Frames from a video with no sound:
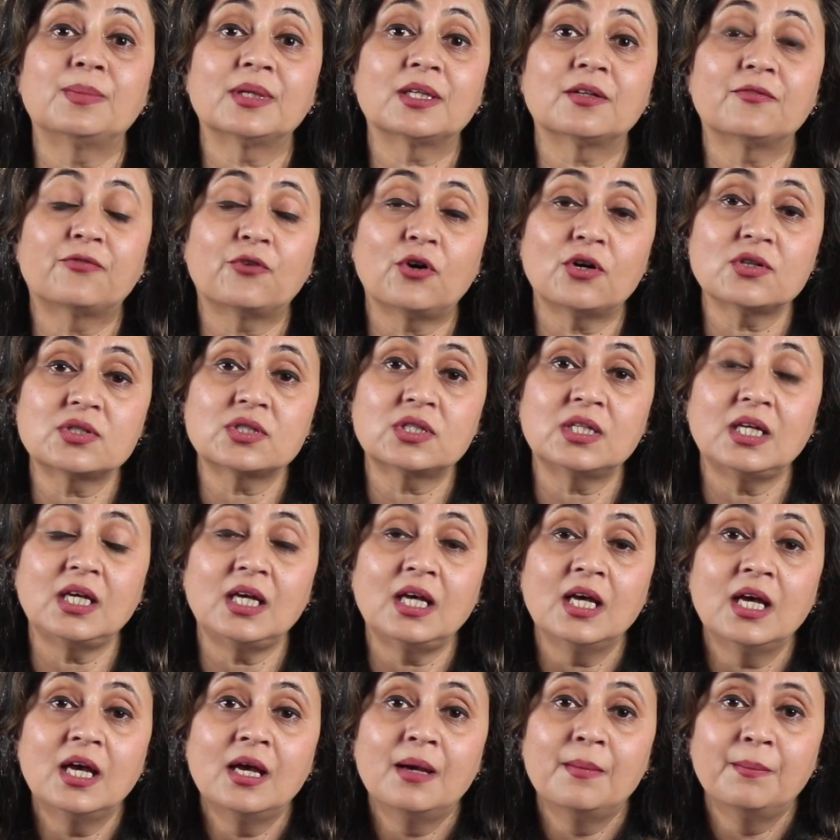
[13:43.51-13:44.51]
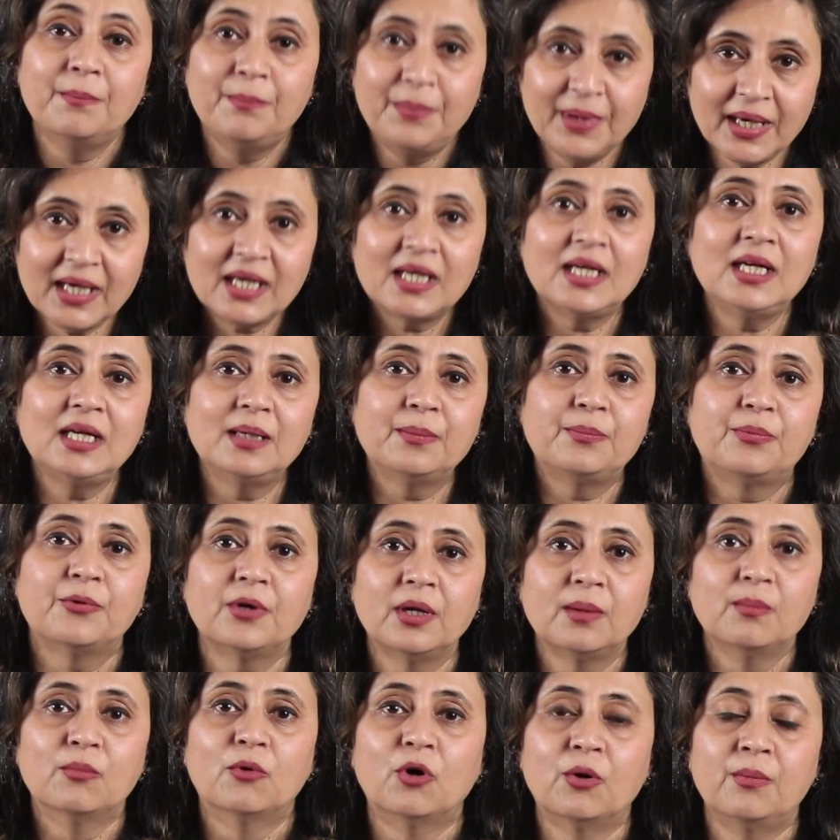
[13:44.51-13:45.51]
But of course the big
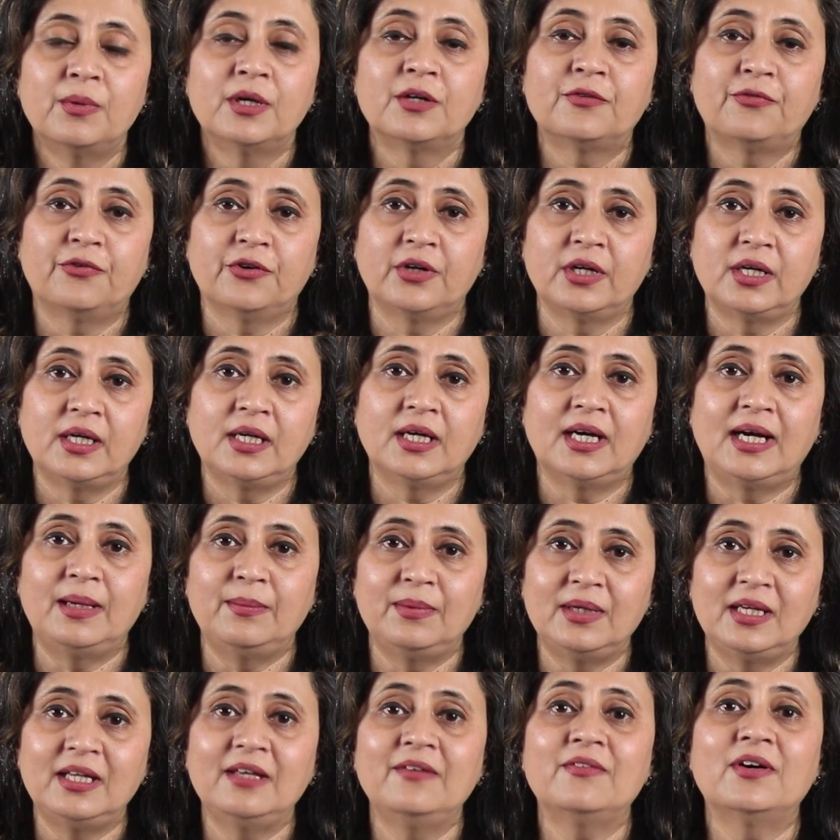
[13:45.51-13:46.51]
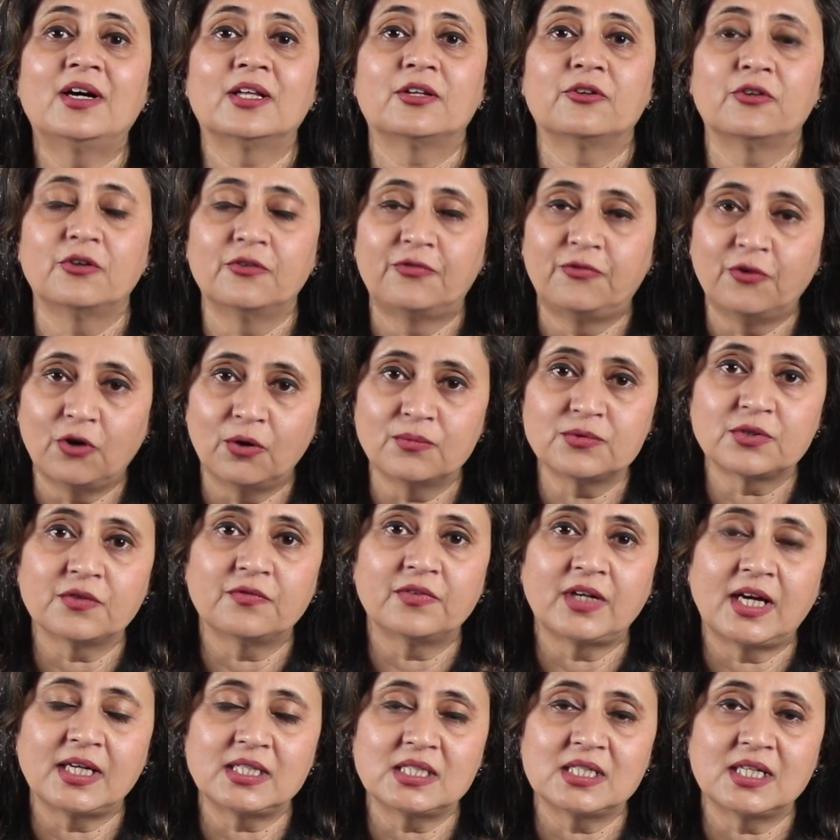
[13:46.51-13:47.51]
liberal moment for India, I believe, are the reforms
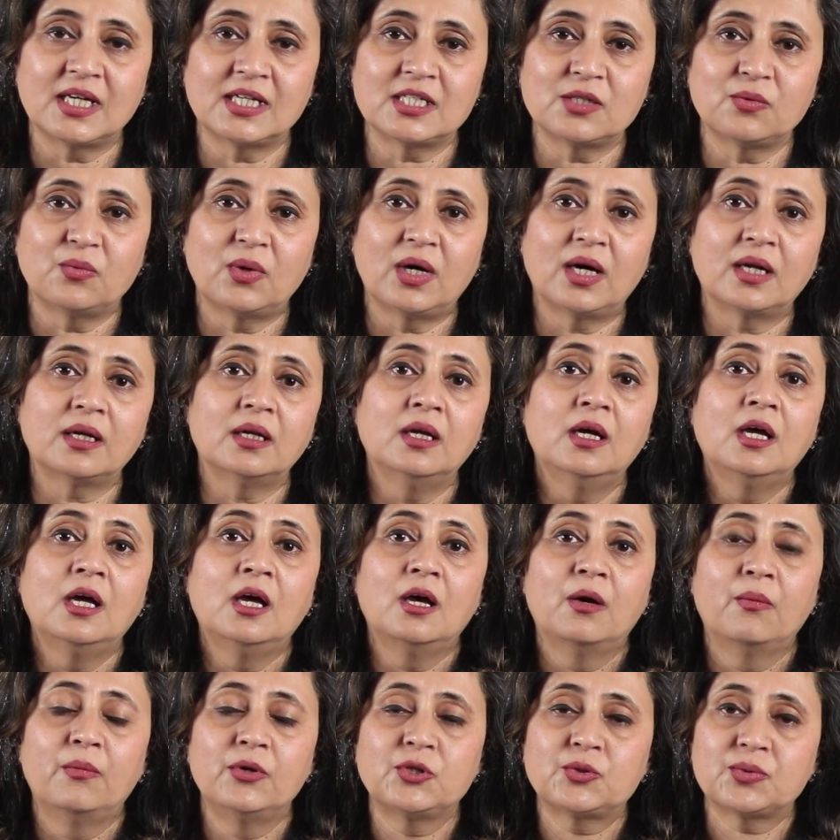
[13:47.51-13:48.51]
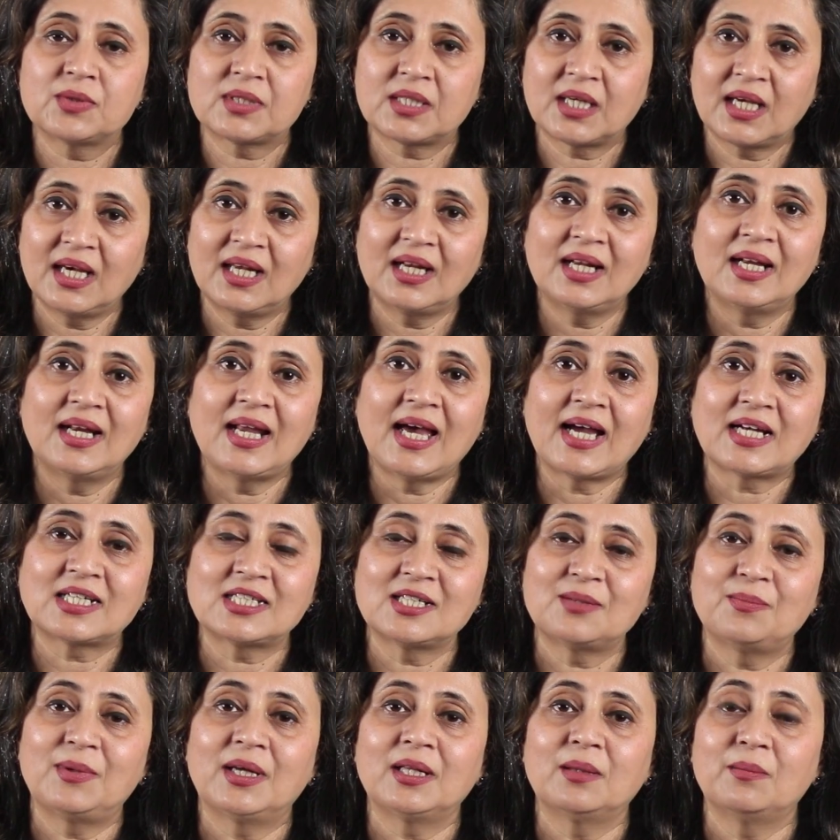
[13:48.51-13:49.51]
of 1991, which was again
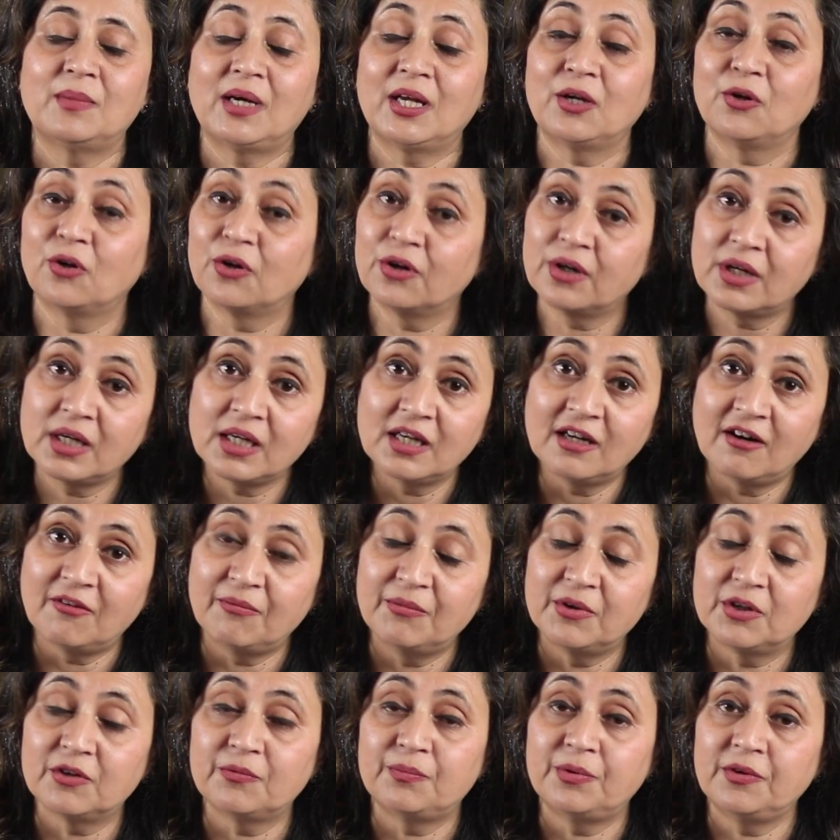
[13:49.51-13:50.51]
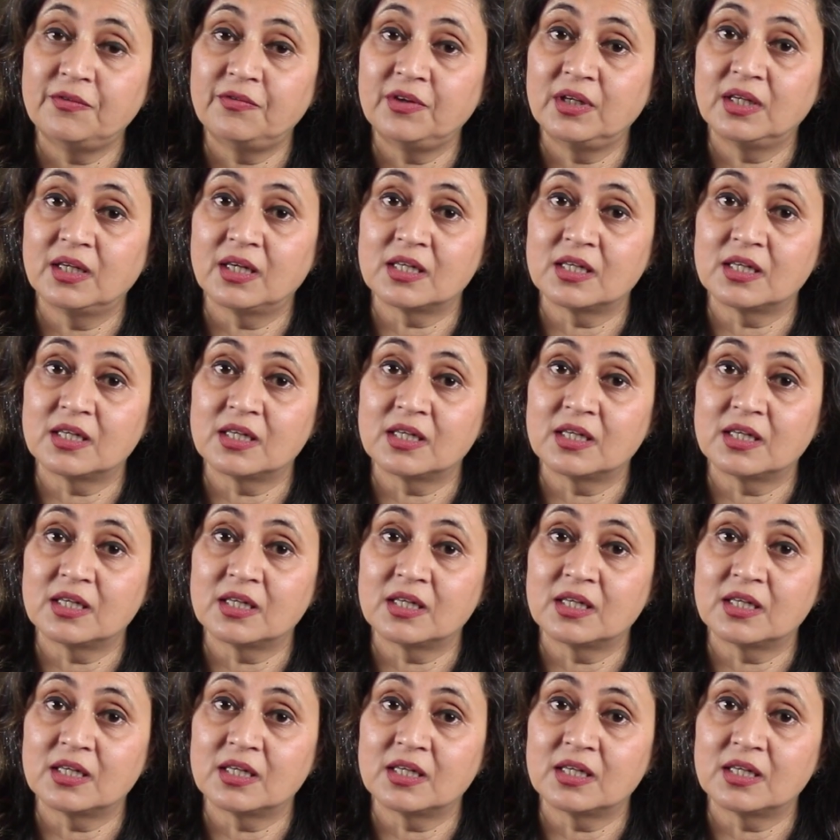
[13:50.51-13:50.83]
enacted by the minority government of P.V.